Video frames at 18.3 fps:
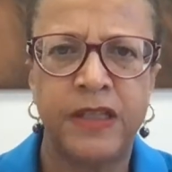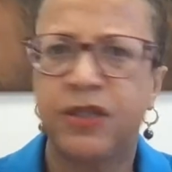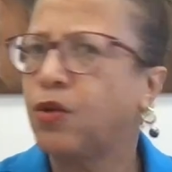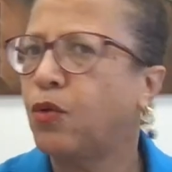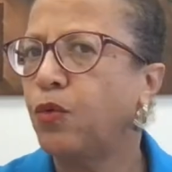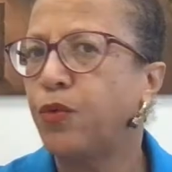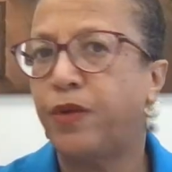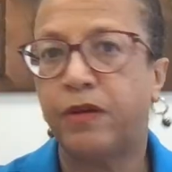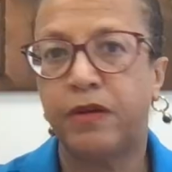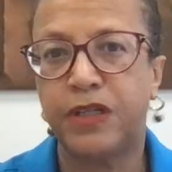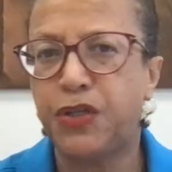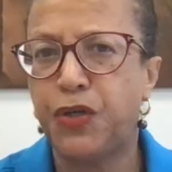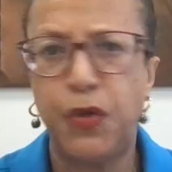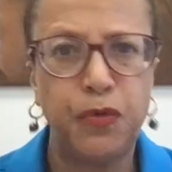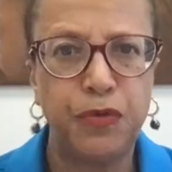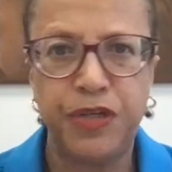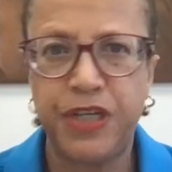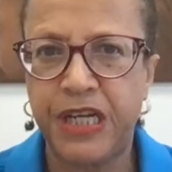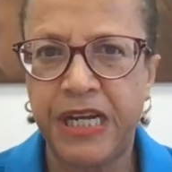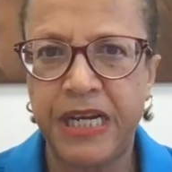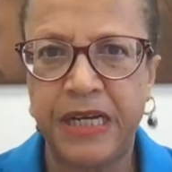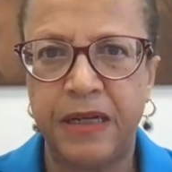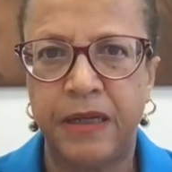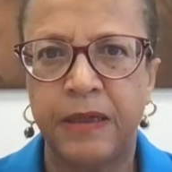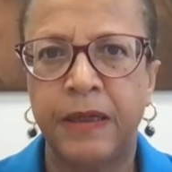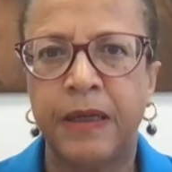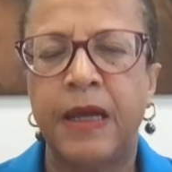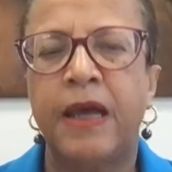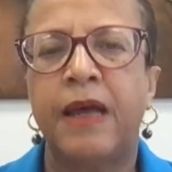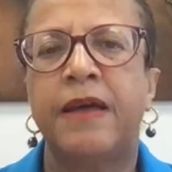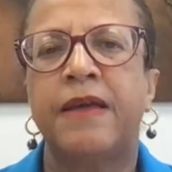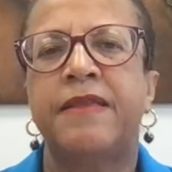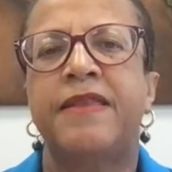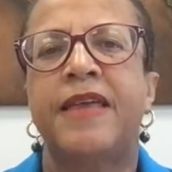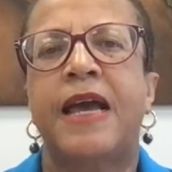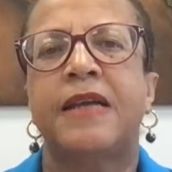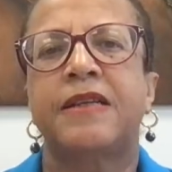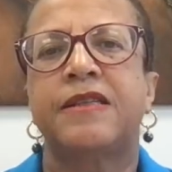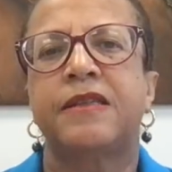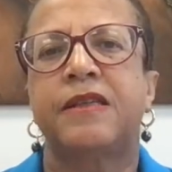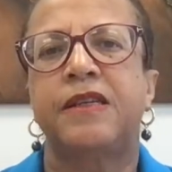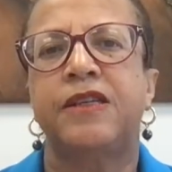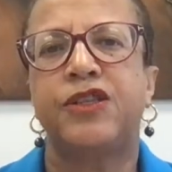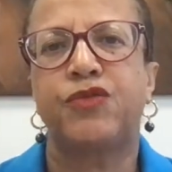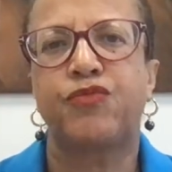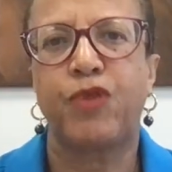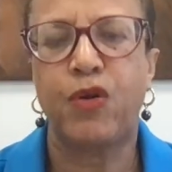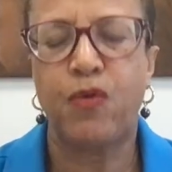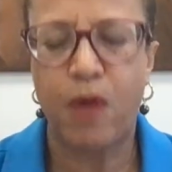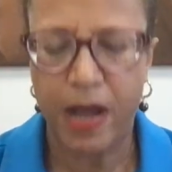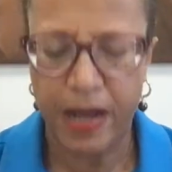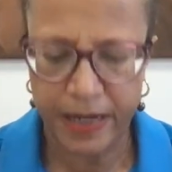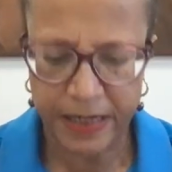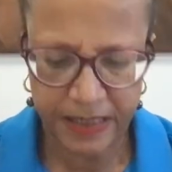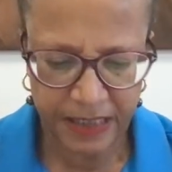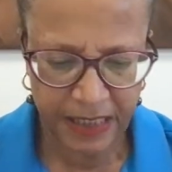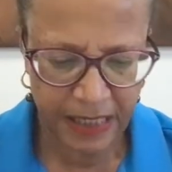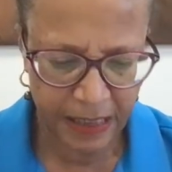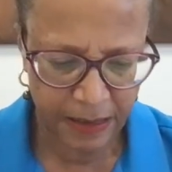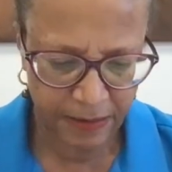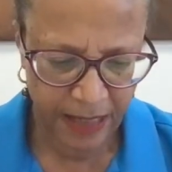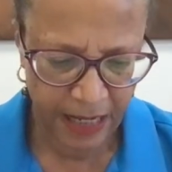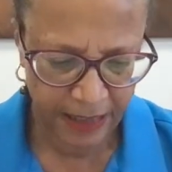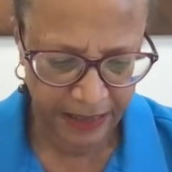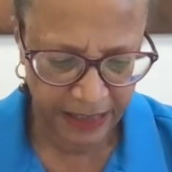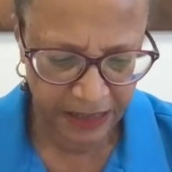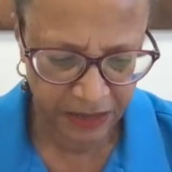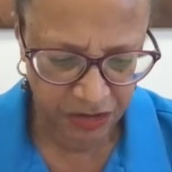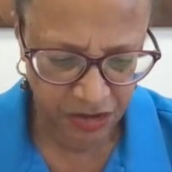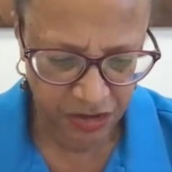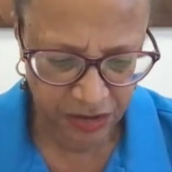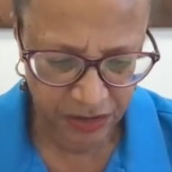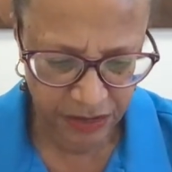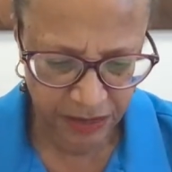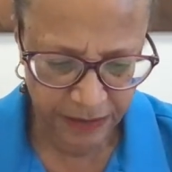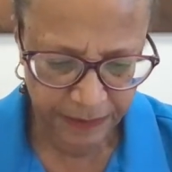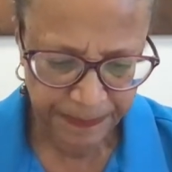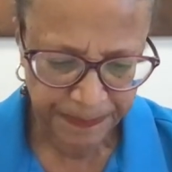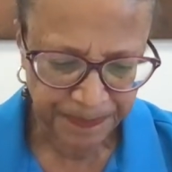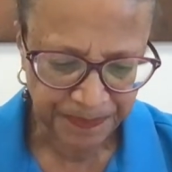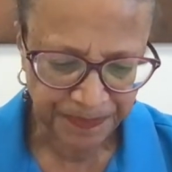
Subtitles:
So there is no deed that is required in that instance.